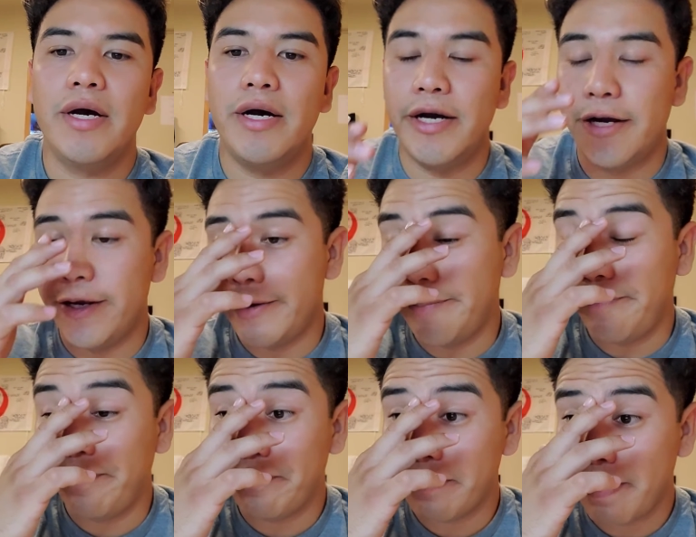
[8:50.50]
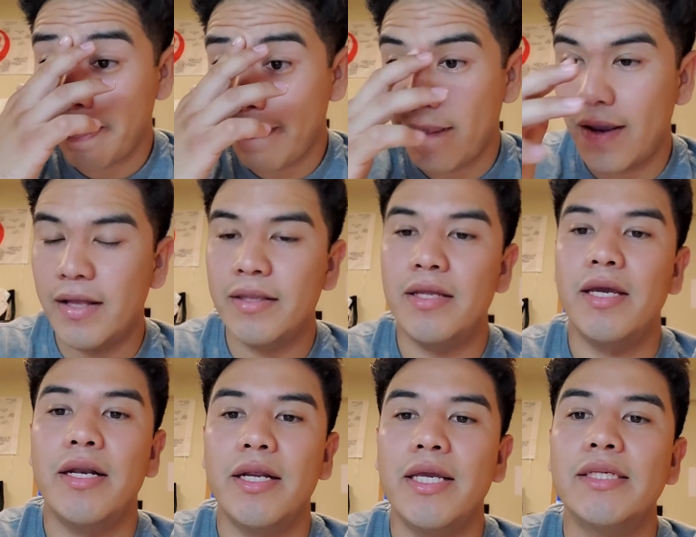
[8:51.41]
um,
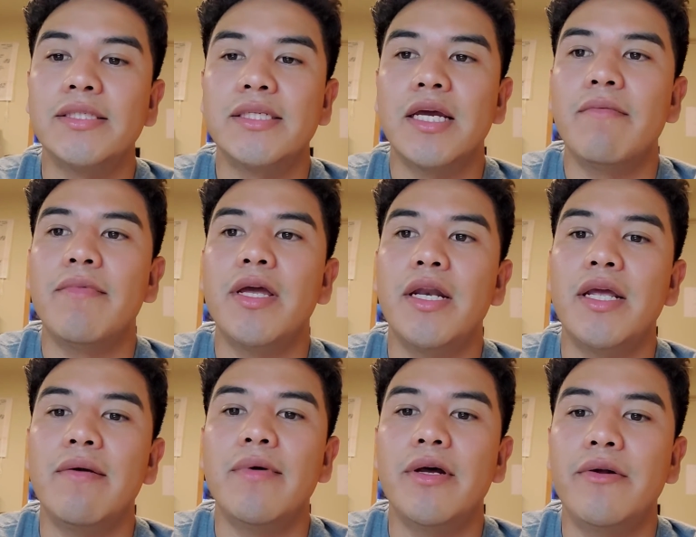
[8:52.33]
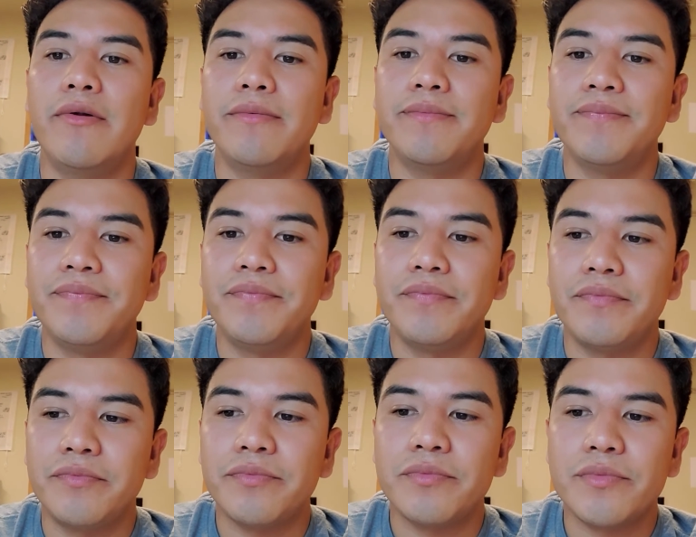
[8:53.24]
then he sent me an email
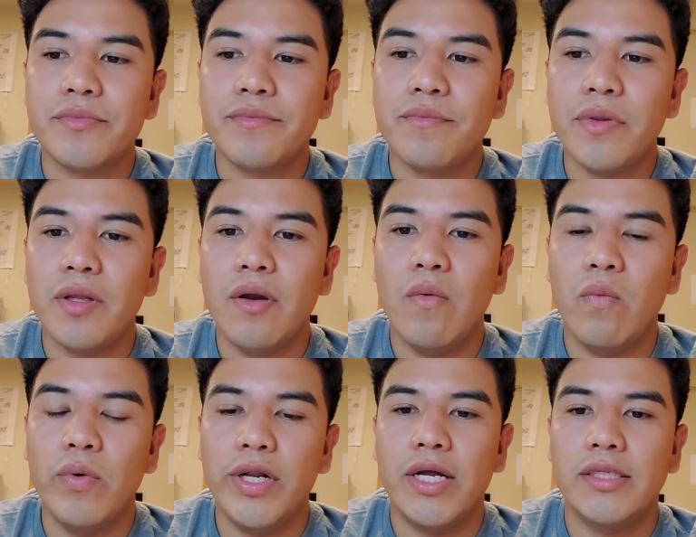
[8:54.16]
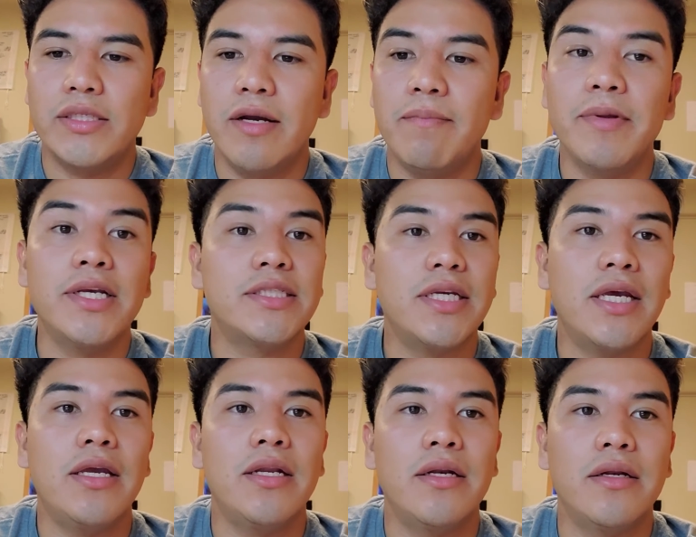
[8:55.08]
with a template
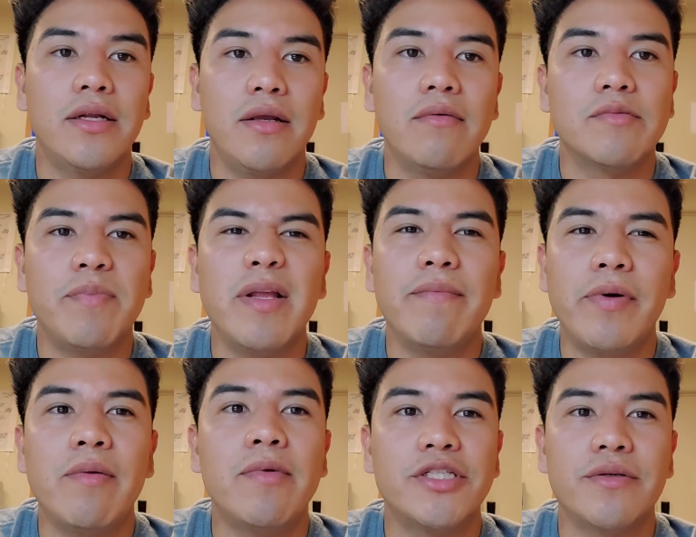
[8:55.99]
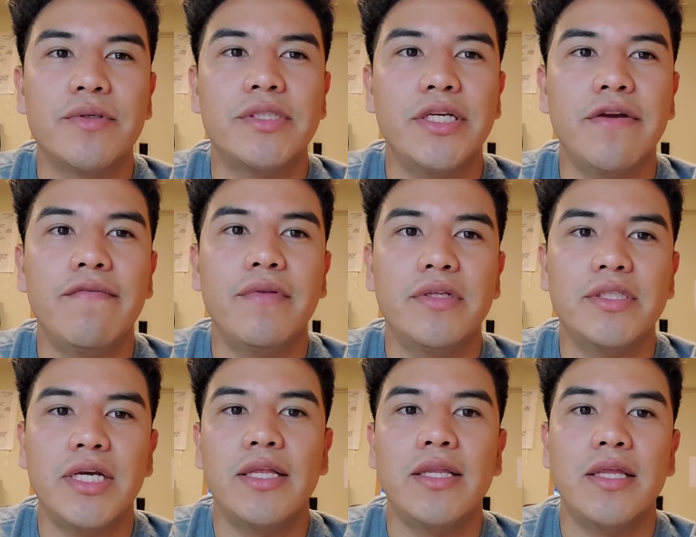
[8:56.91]
saying it was pretty much a receipt
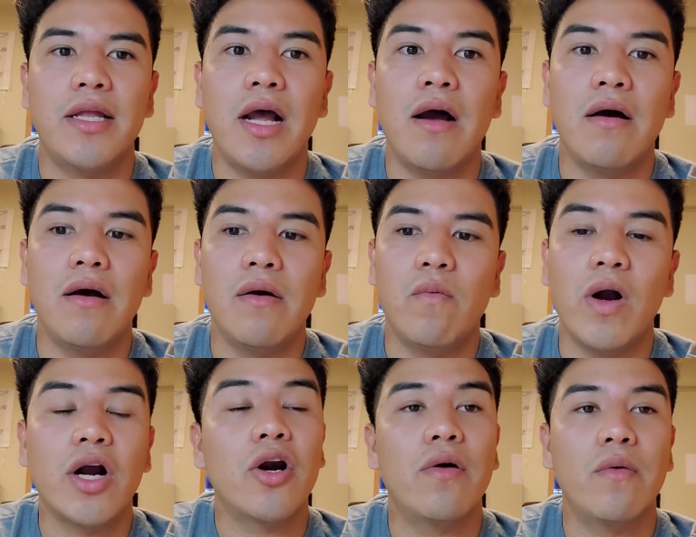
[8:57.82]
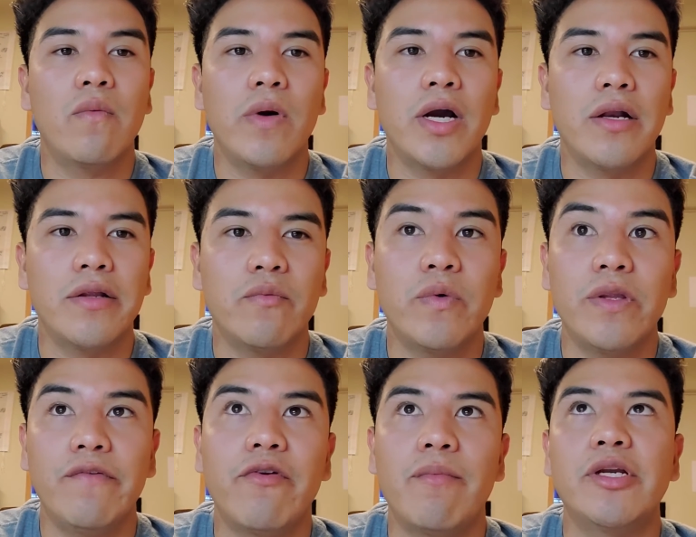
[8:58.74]
saying that uh, what car, what car, put
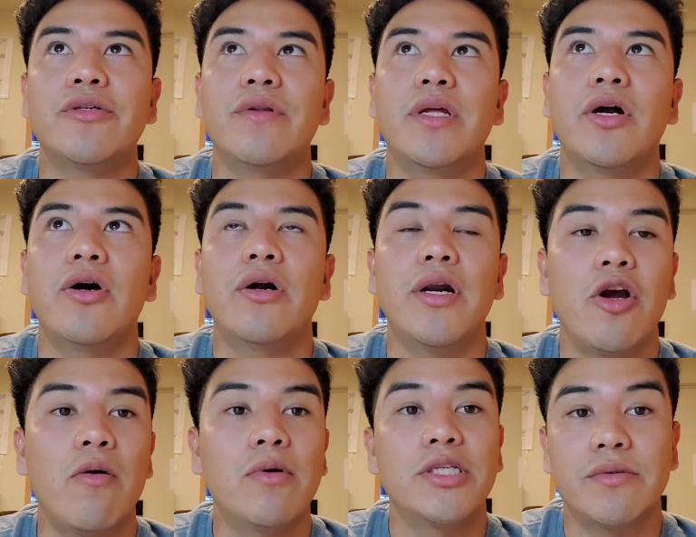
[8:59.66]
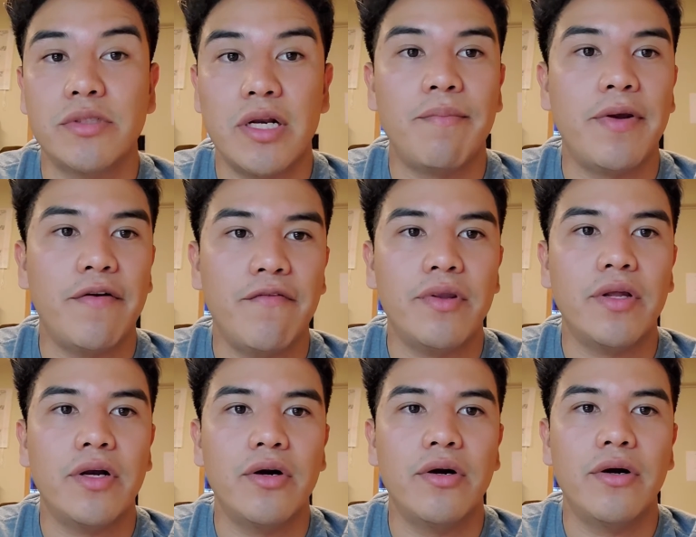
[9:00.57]
the information on the car and how much I was gonna pay for the
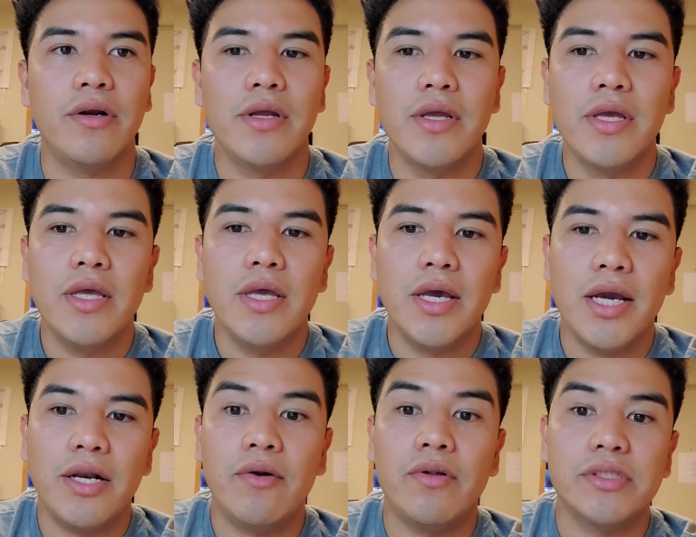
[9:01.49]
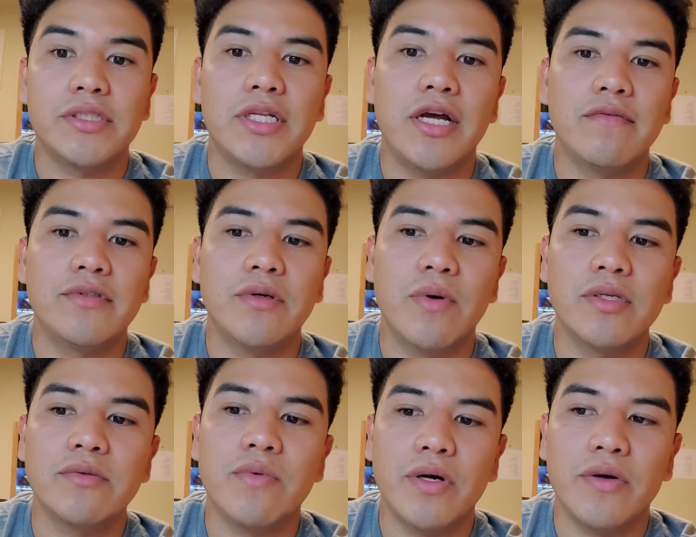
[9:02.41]
car and all the stuff. So
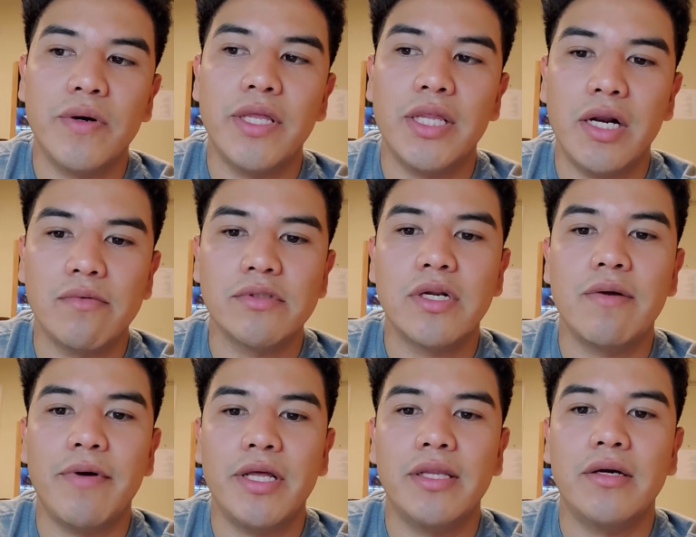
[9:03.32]
once we agreed that I was gonna buy the